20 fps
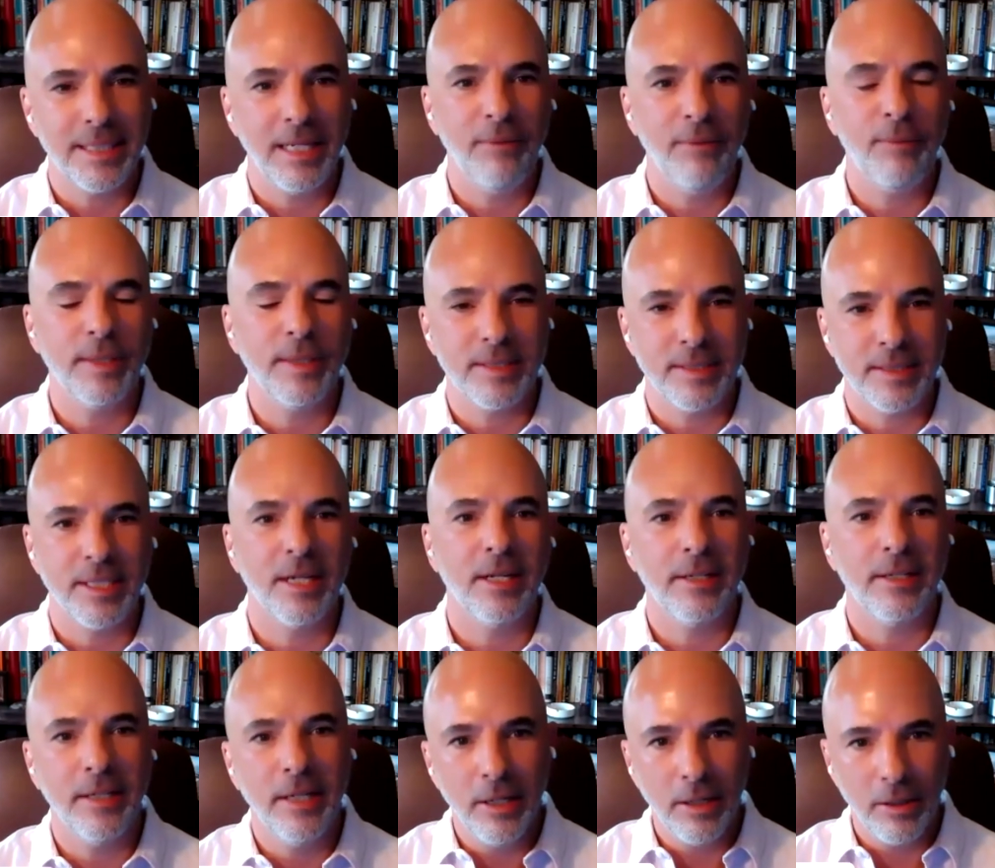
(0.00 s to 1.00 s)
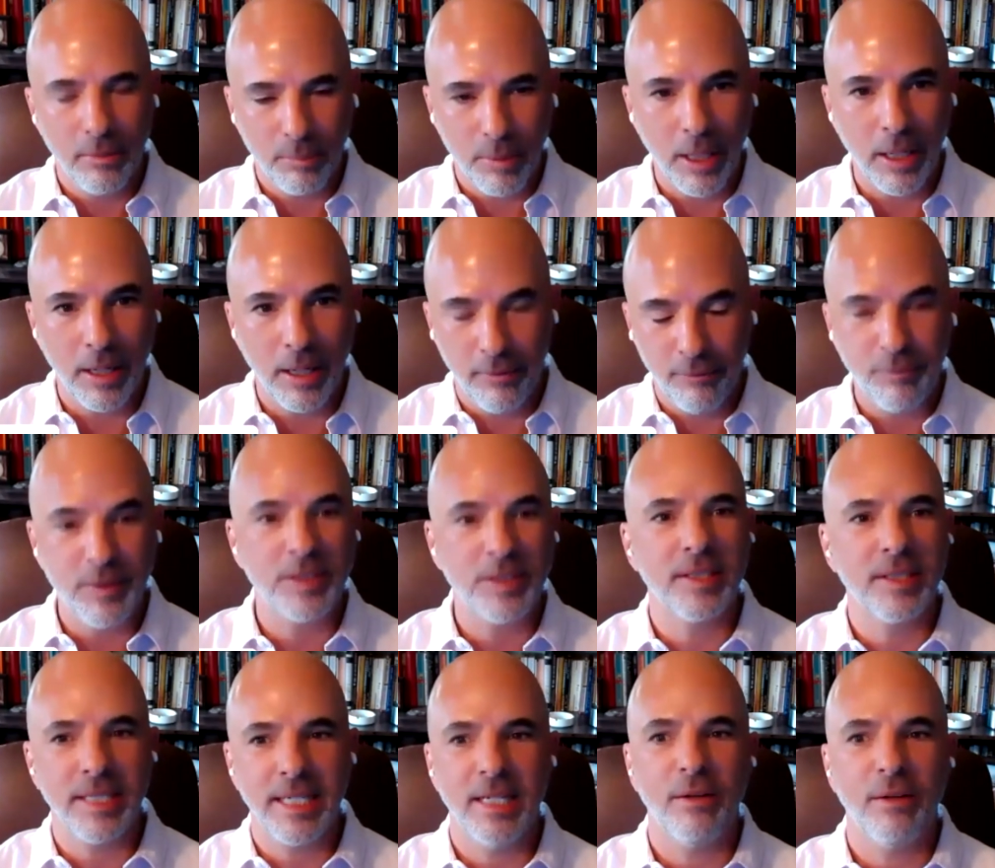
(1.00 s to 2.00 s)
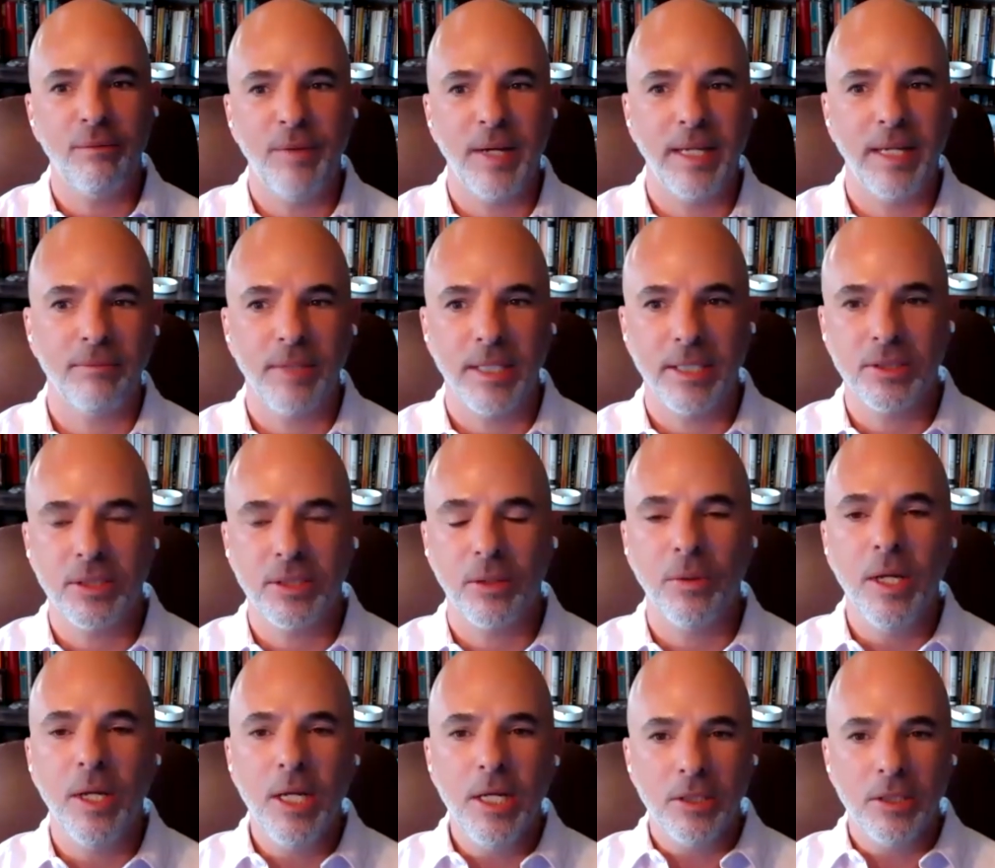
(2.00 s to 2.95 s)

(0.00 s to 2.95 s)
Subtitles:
if it's done efficiently and effectively. So